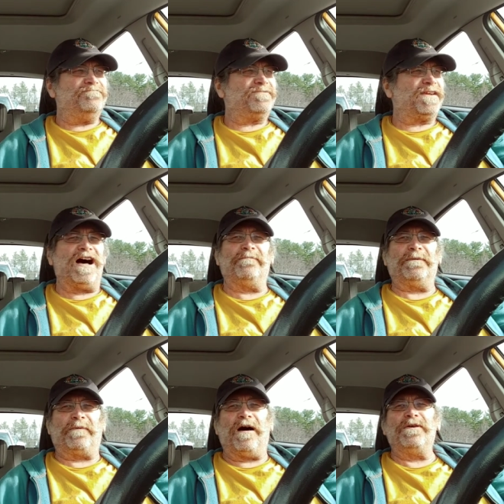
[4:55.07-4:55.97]
I'll be
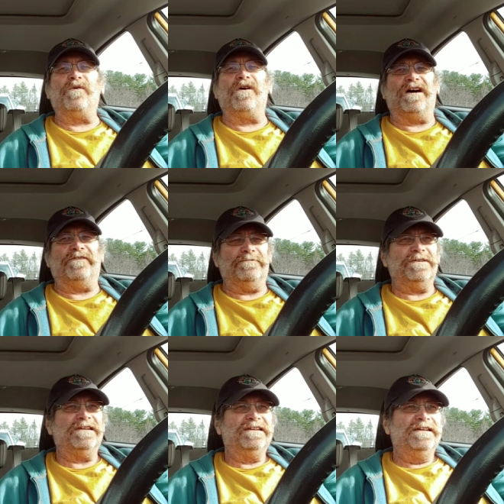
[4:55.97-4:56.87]
probably one of them.
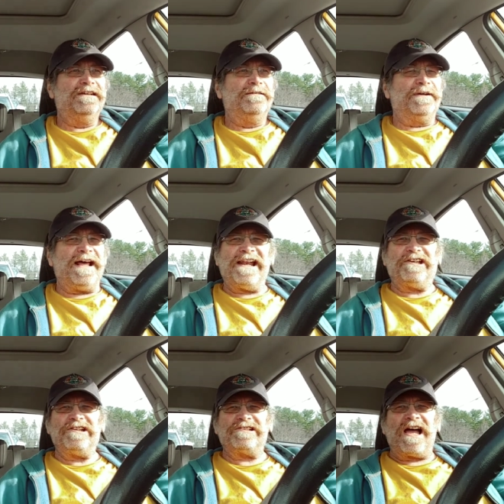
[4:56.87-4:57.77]
But I had a
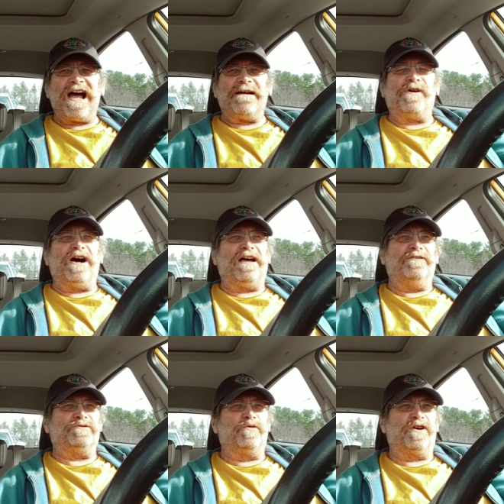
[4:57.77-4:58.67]
good time while I
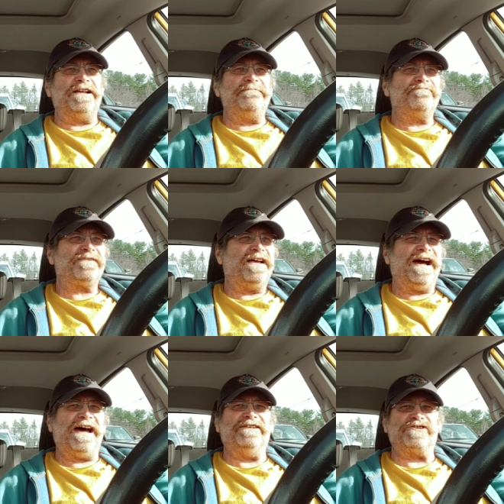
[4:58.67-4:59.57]
was working.
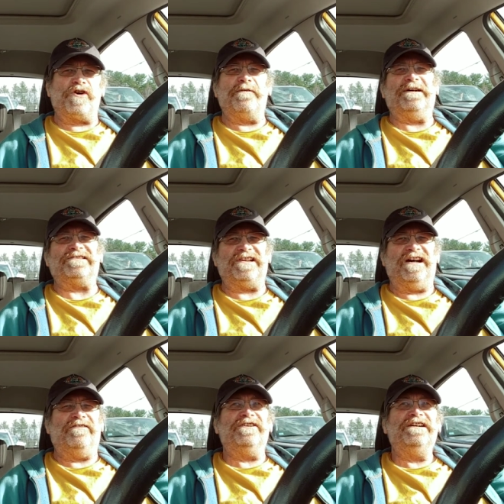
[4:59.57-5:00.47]
I'd enjoy
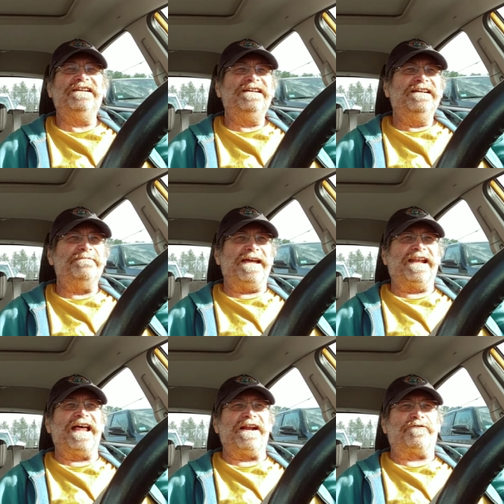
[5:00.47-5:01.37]
myself. Made a
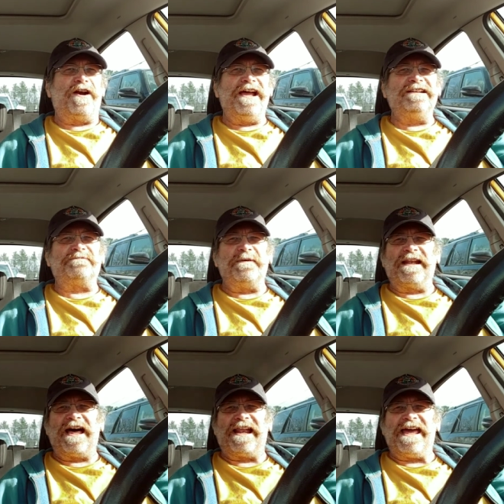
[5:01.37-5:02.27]
lot of friends, made a
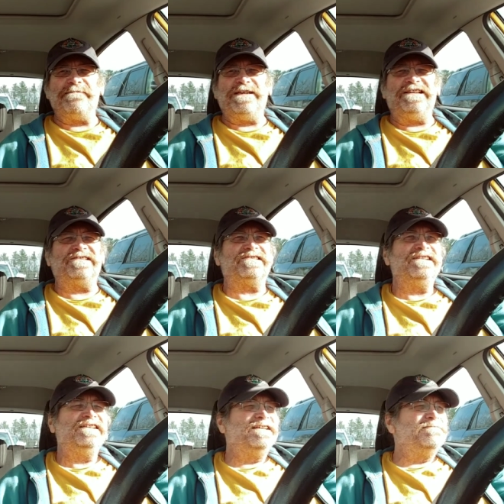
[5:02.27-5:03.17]
lot of enemies.
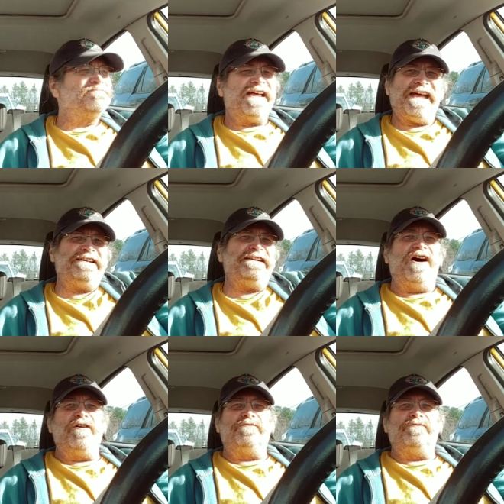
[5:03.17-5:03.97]
And, you know,